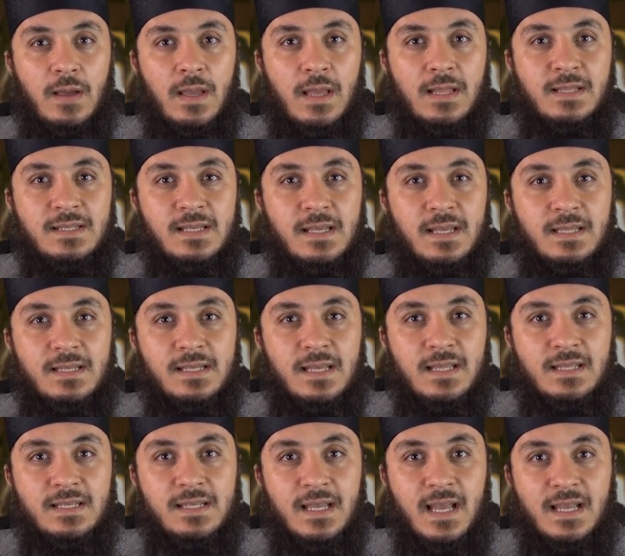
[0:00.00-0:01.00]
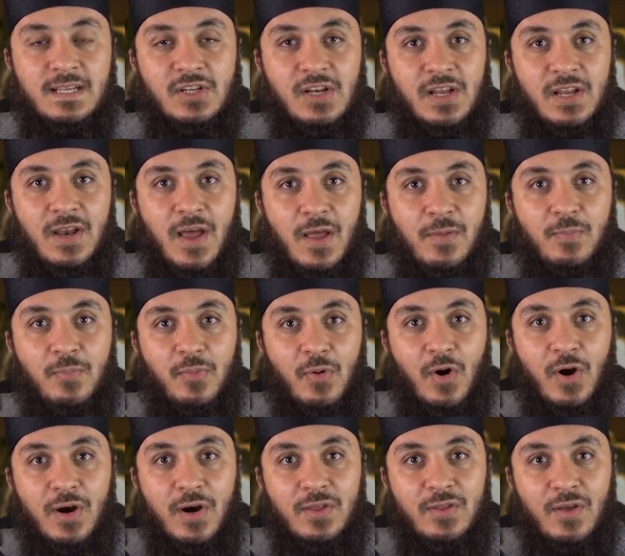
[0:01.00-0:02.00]
it's actually not
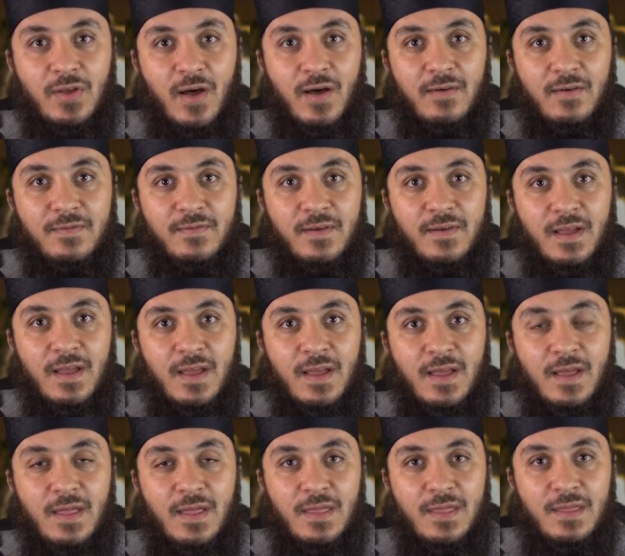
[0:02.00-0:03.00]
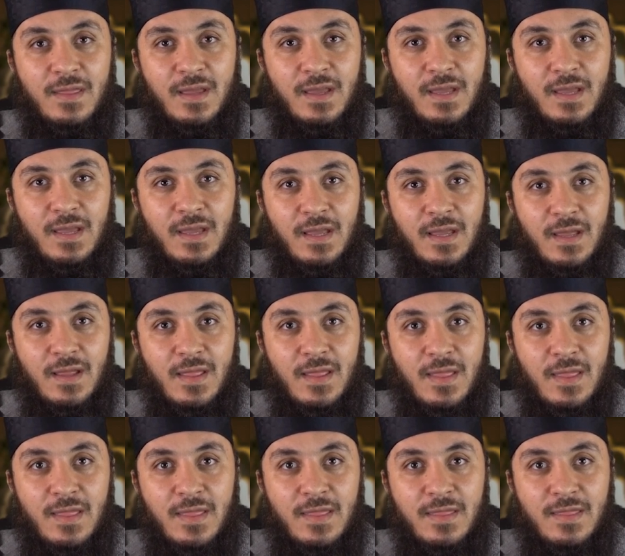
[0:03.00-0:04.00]
part of
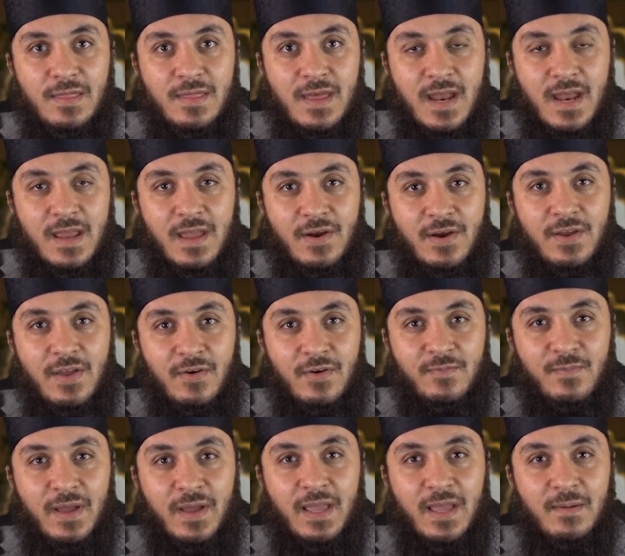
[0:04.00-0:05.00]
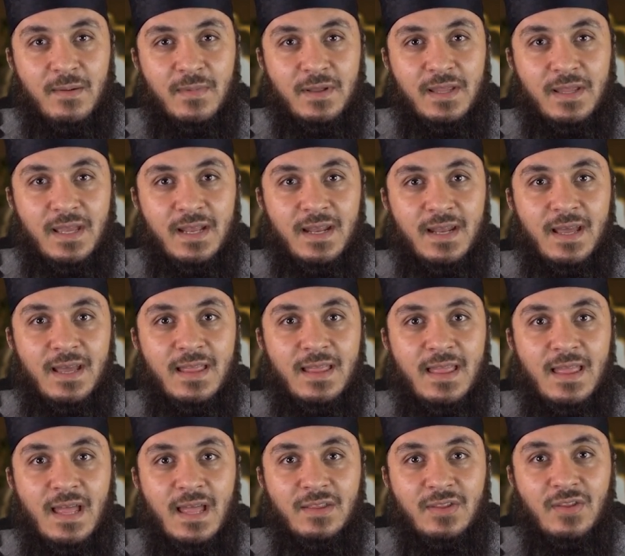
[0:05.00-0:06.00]
that area of Mecca and Medina.
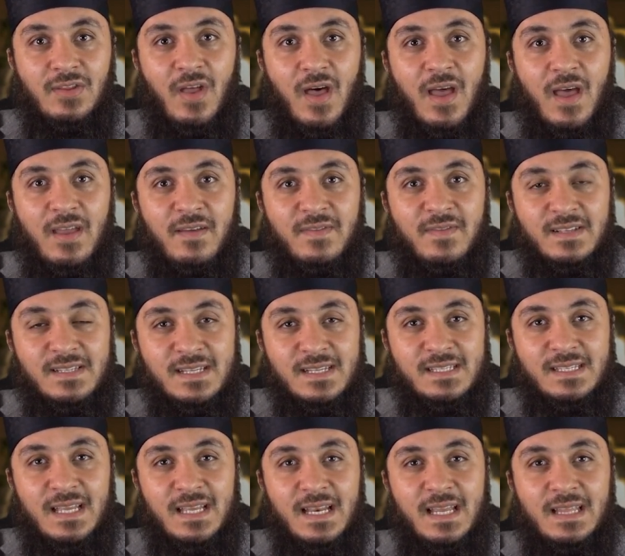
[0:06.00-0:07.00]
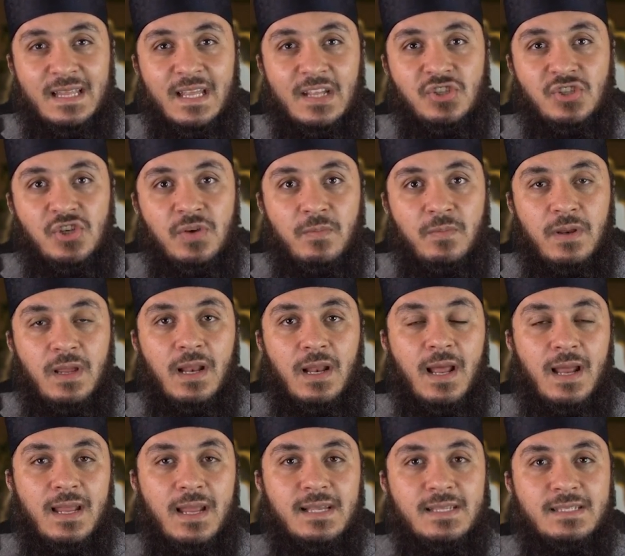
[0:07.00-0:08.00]
At-Ta'if is a city that Jibreel
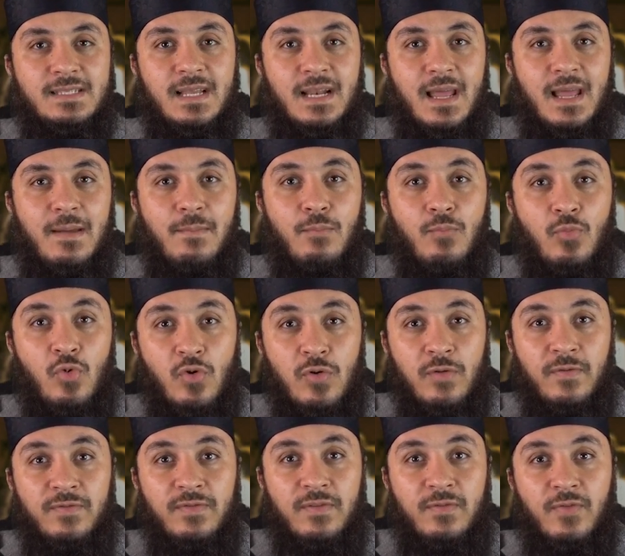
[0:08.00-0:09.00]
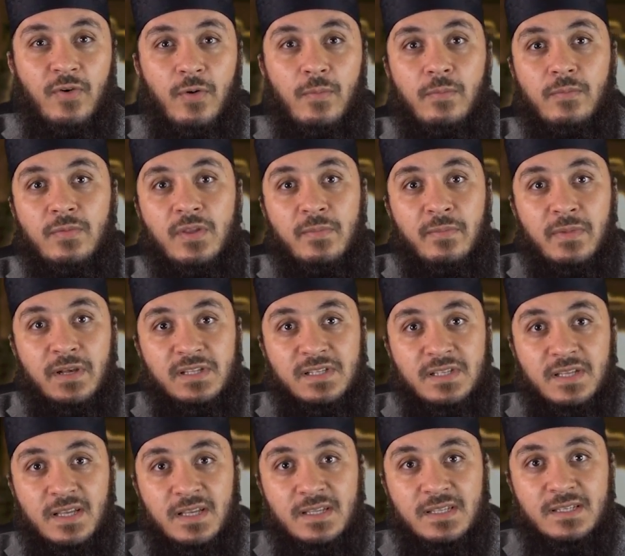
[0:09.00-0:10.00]
alayhi salam moved from
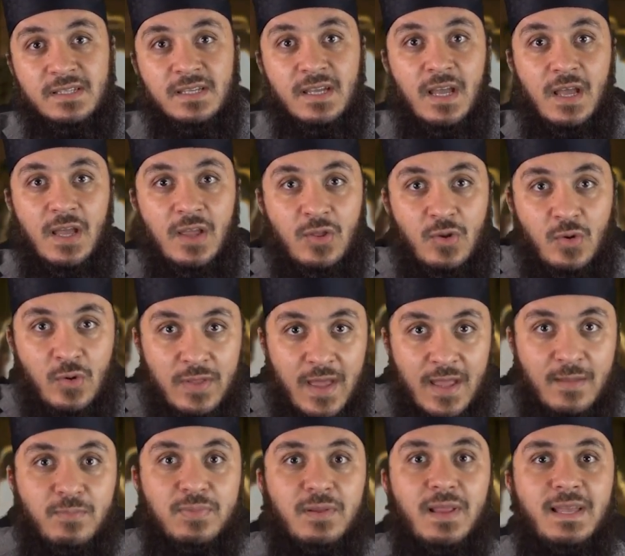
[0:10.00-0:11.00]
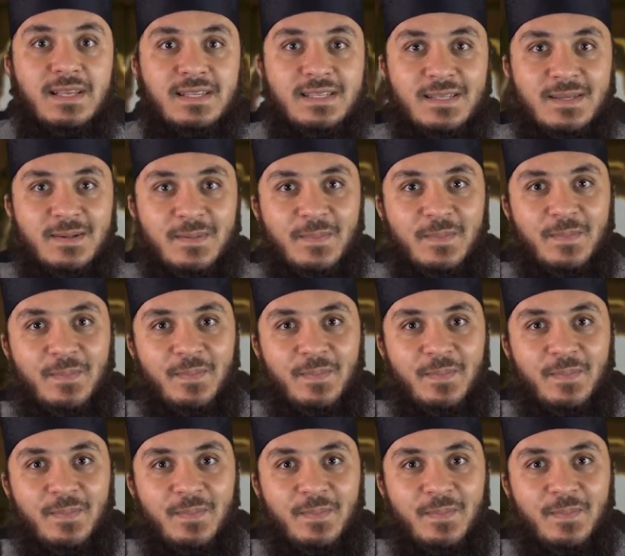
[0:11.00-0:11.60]
Damascus to that place,